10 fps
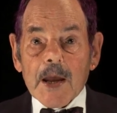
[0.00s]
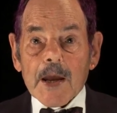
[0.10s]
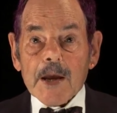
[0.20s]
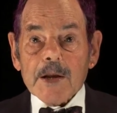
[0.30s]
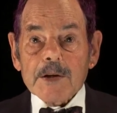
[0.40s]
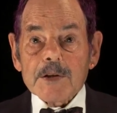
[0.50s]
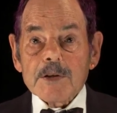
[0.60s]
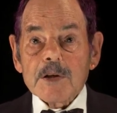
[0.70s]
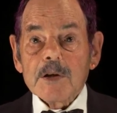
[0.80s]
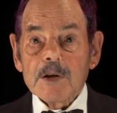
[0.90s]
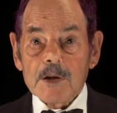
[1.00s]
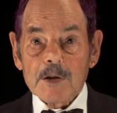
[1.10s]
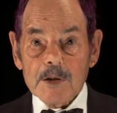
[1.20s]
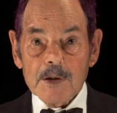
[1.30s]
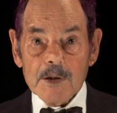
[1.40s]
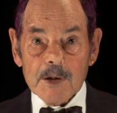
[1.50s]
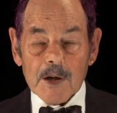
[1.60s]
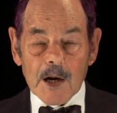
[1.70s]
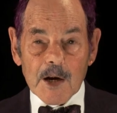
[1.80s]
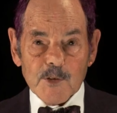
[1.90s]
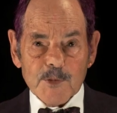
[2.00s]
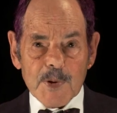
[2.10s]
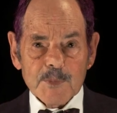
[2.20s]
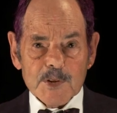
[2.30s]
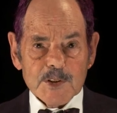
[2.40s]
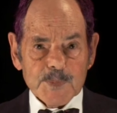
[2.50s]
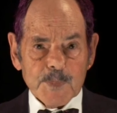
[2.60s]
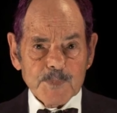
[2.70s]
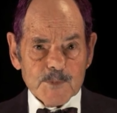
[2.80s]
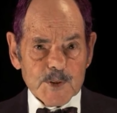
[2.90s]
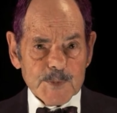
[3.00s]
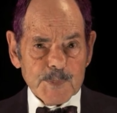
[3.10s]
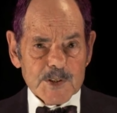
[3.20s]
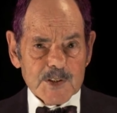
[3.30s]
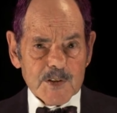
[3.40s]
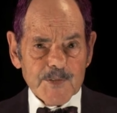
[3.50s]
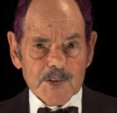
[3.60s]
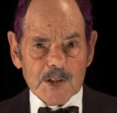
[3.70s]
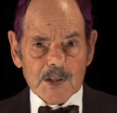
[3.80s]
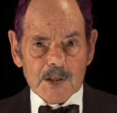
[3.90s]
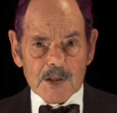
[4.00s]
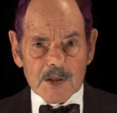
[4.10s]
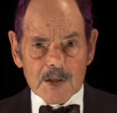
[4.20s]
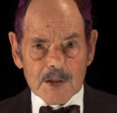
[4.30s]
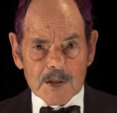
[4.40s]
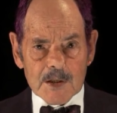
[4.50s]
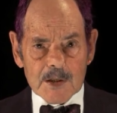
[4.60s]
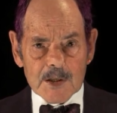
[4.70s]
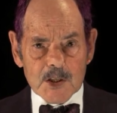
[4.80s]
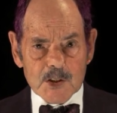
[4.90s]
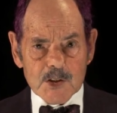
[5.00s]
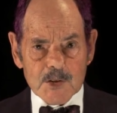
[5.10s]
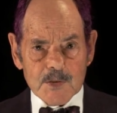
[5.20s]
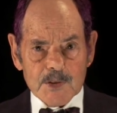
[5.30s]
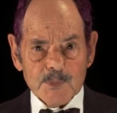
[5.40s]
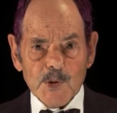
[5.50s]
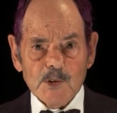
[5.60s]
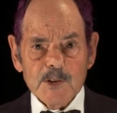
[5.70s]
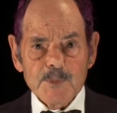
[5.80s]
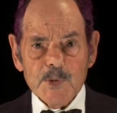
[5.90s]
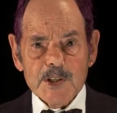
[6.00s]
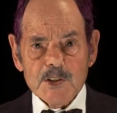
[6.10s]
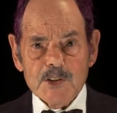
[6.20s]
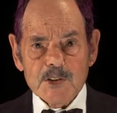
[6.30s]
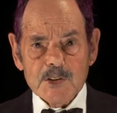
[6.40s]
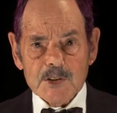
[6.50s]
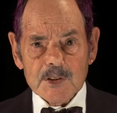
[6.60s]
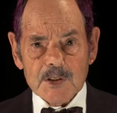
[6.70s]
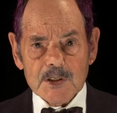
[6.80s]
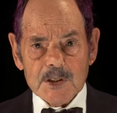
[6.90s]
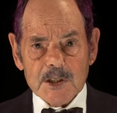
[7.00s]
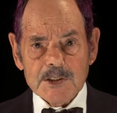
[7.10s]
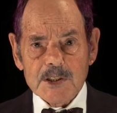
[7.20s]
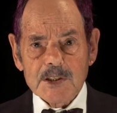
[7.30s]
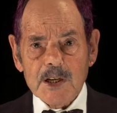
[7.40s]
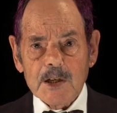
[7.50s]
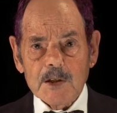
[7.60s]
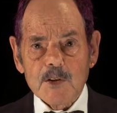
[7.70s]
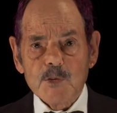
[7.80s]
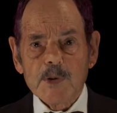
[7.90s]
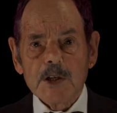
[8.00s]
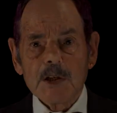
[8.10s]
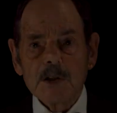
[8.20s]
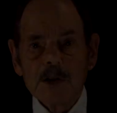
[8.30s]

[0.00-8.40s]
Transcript: And I remember a sp- specific issue, the Brooklyn Bridge in 1983.